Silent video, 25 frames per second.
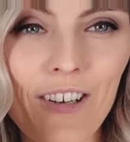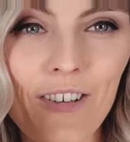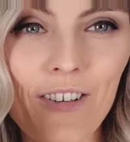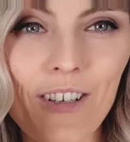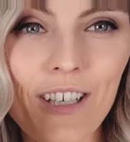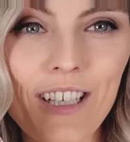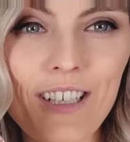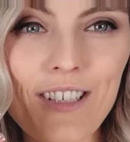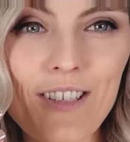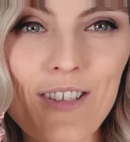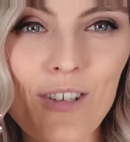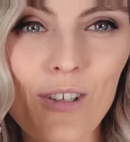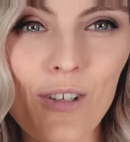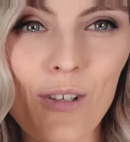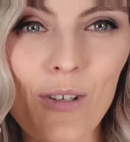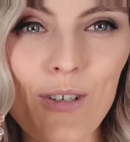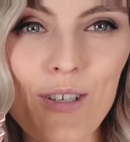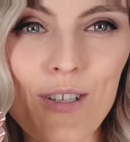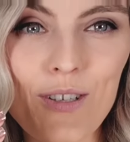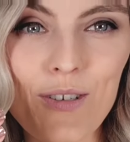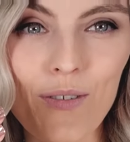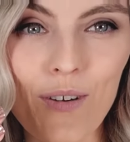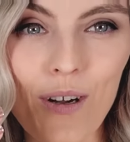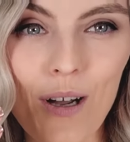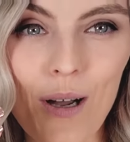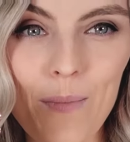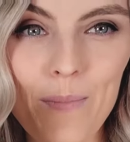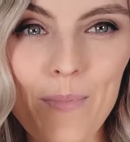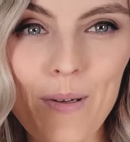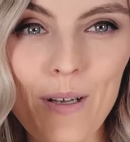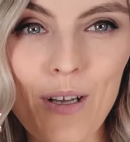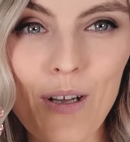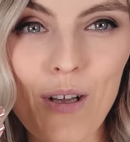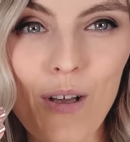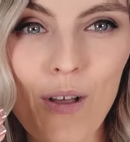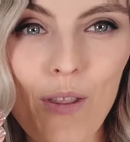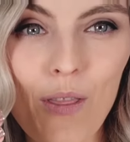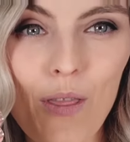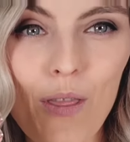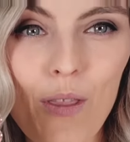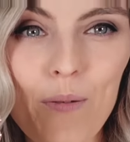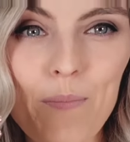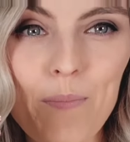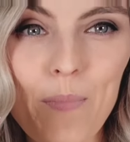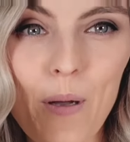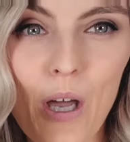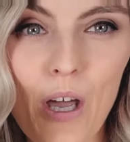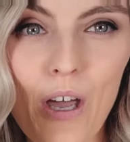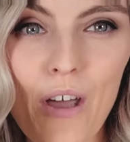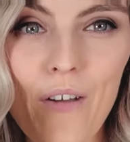here it is closer up.
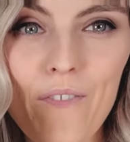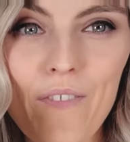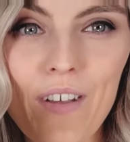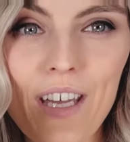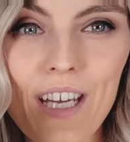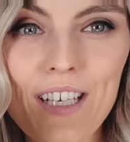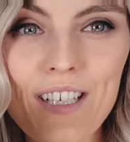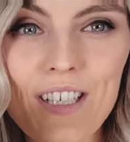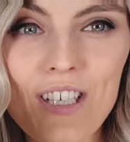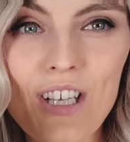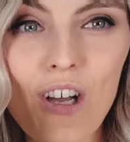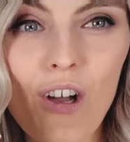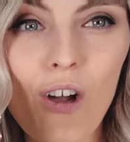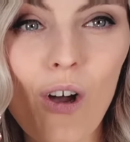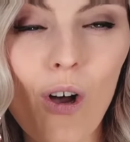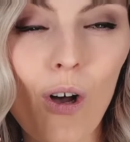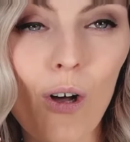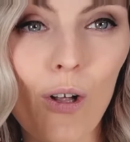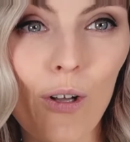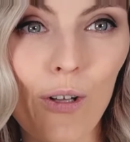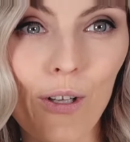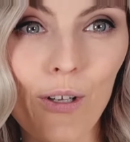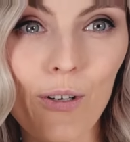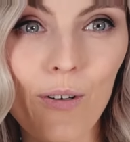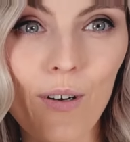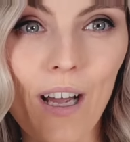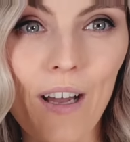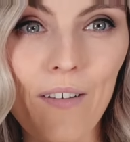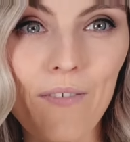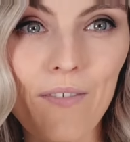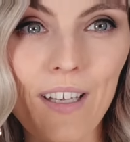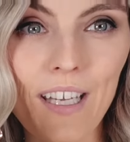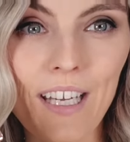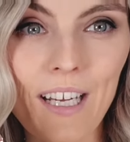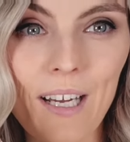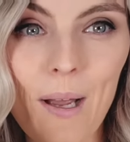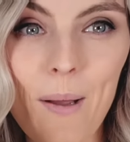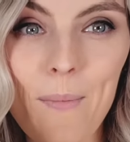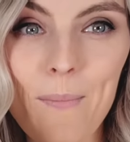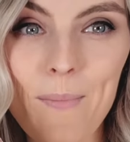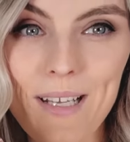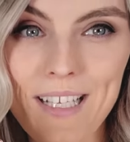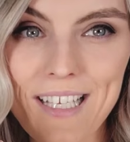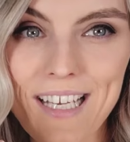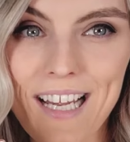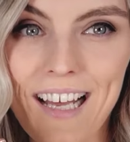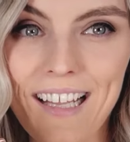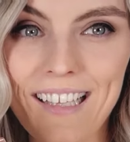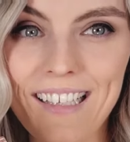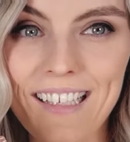The perfect holographic
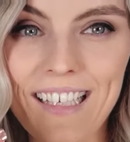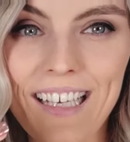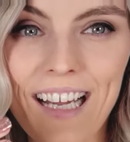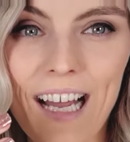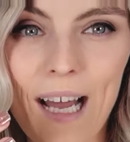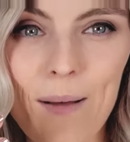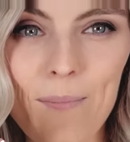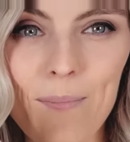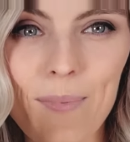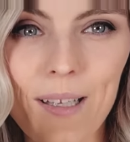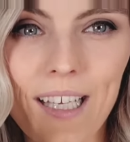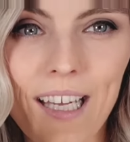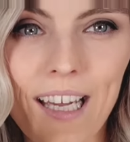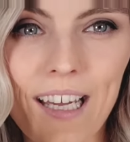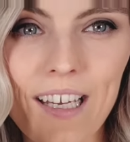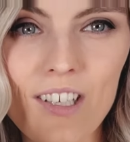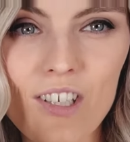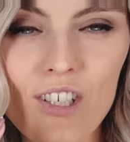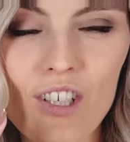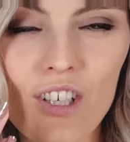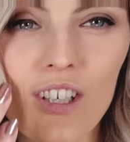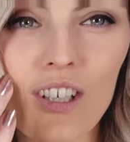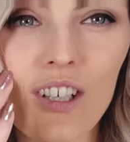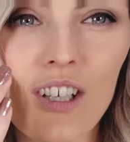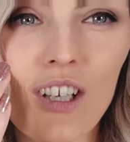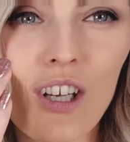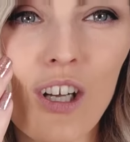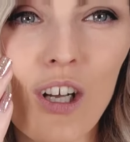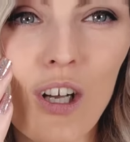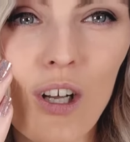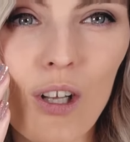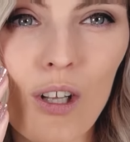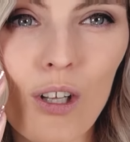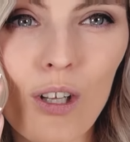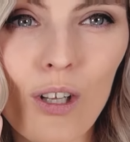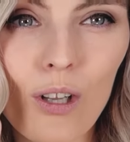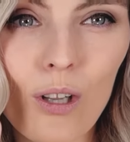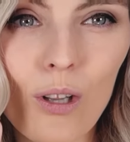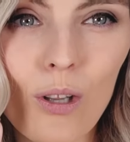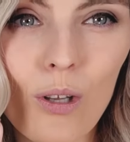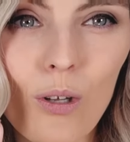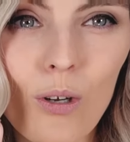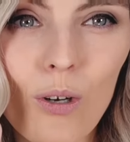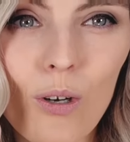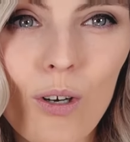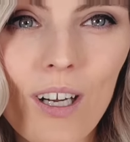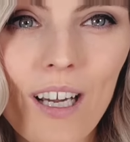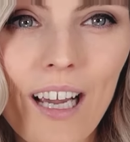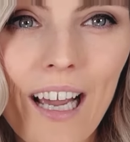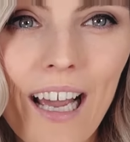metallic application.
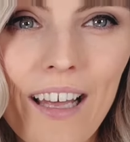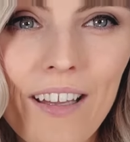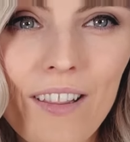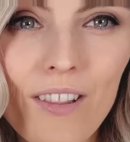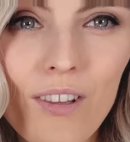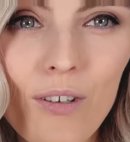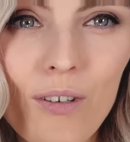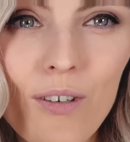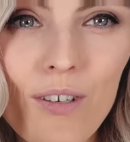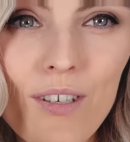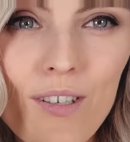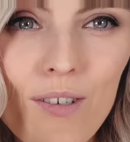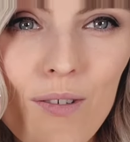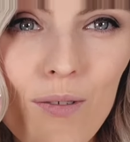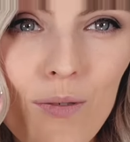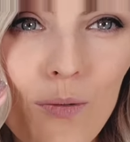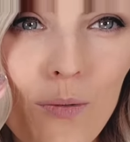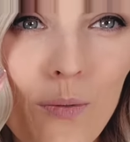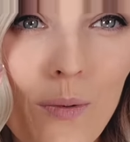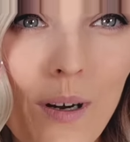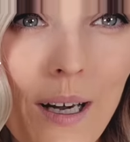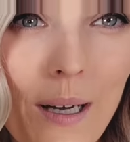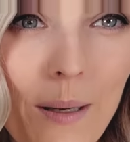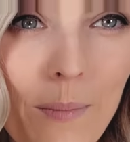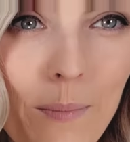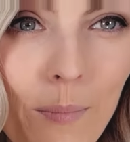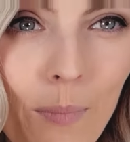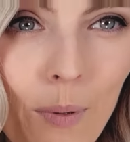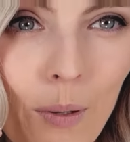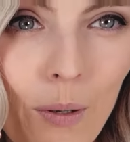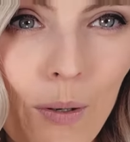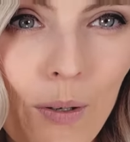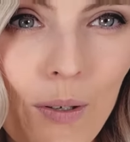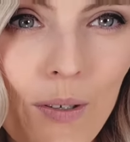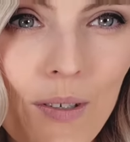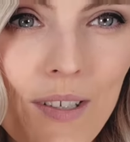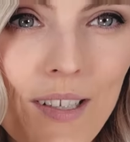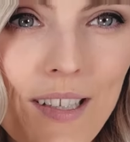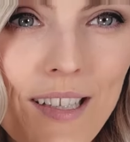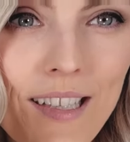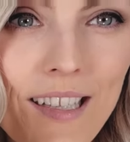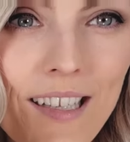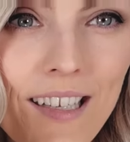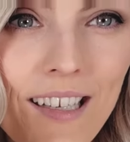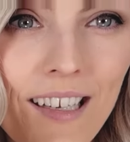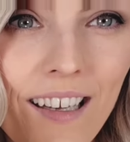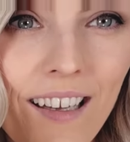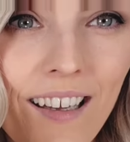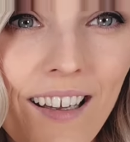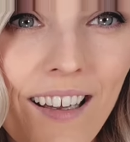Look at those
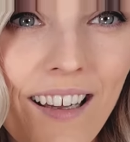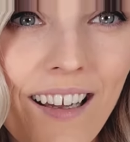rainbows.